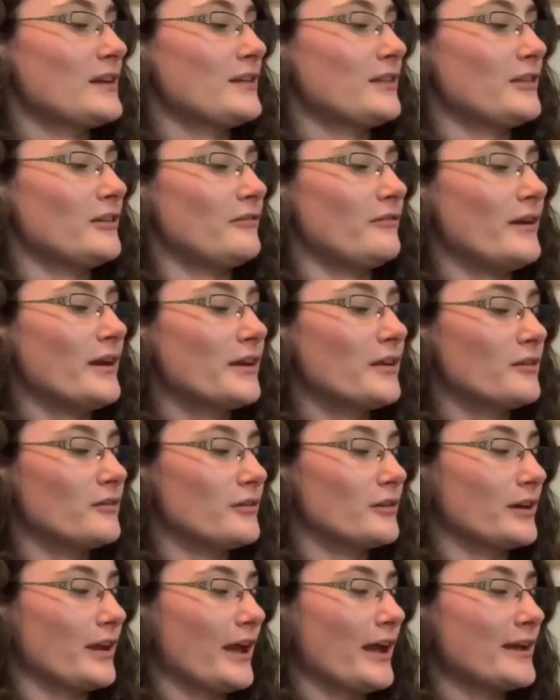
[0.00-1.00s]
The
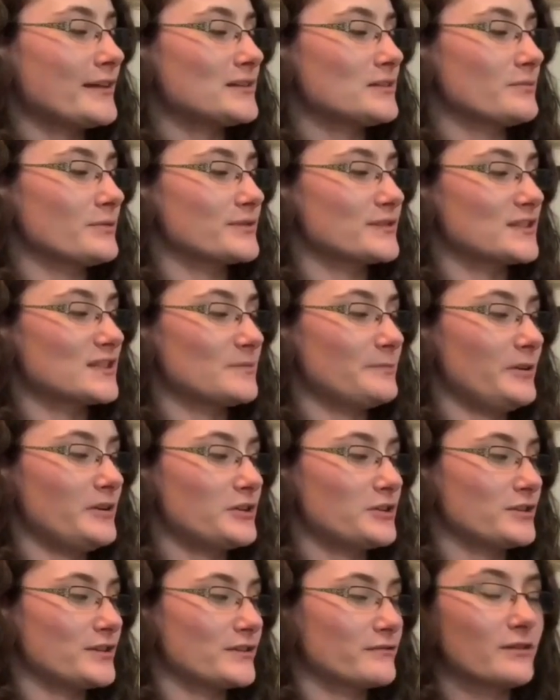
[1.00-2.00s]
regular cats were
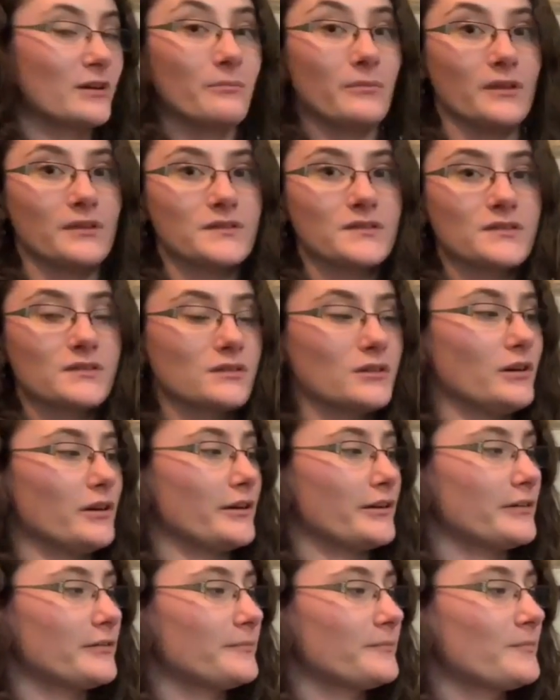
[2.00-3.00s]
suspicious from the
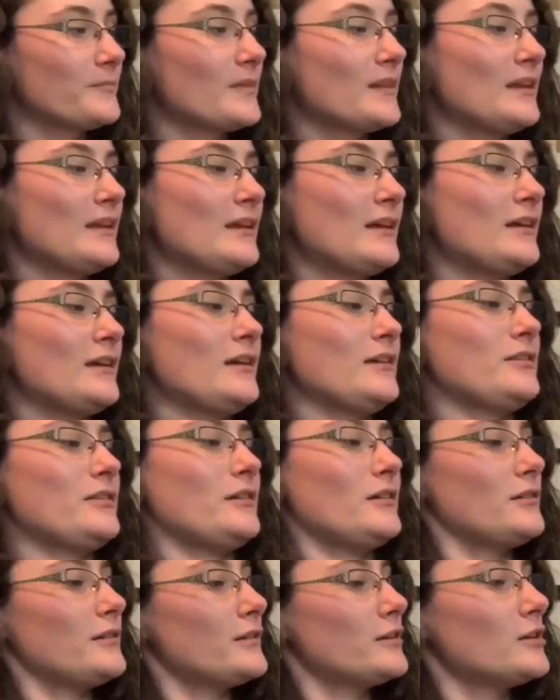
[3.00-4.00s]
start.
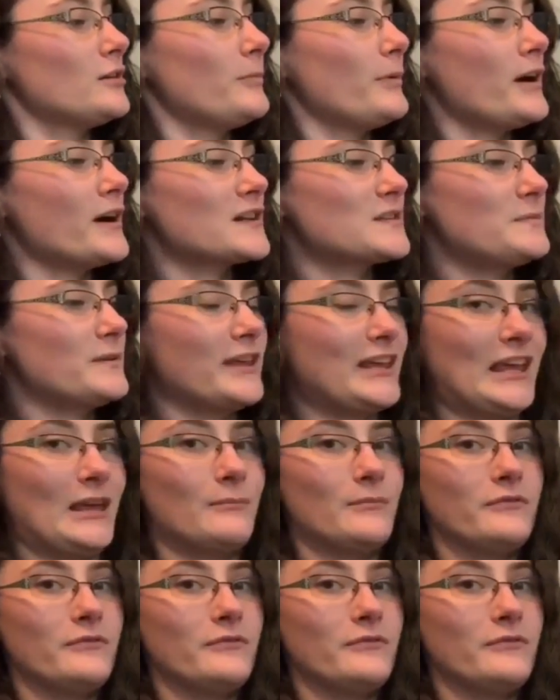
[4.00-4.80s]
Their litter box became